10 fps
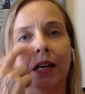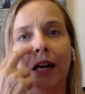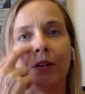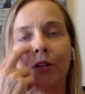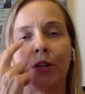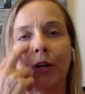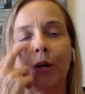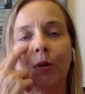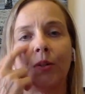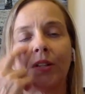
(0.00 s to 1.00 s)
Under the
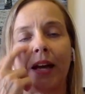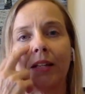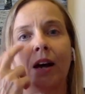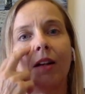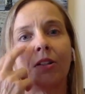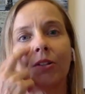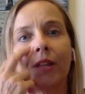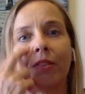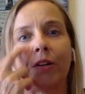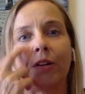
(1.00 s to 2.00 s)
nose, I acknowledge
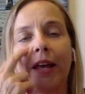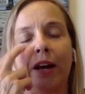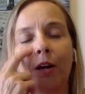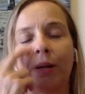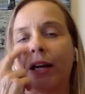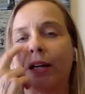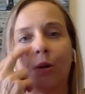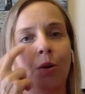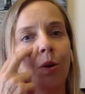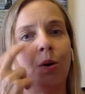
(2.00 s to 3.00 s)
that they're there, but I
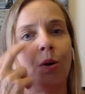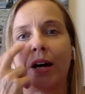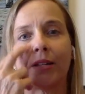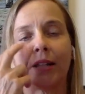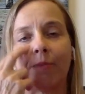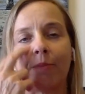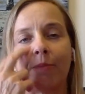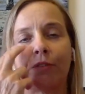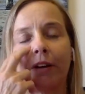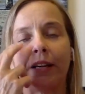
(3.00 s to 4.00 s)
don't hold on to them
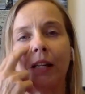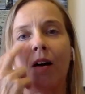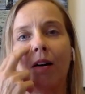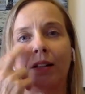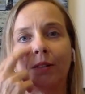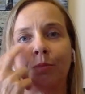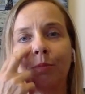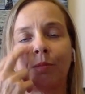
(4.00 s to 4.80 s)
for very long.